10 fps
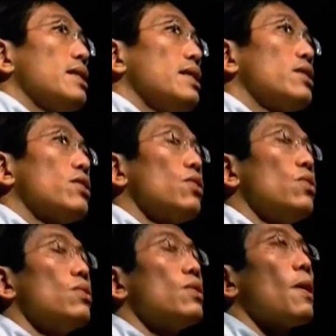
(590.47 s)

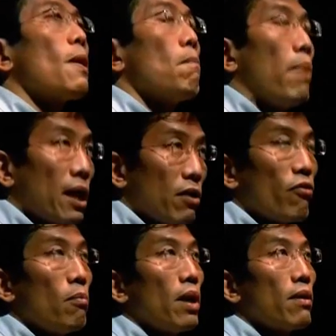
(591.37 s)
into Bank
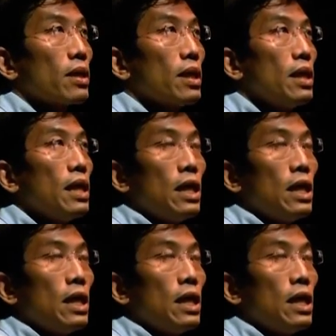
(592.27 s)
of America,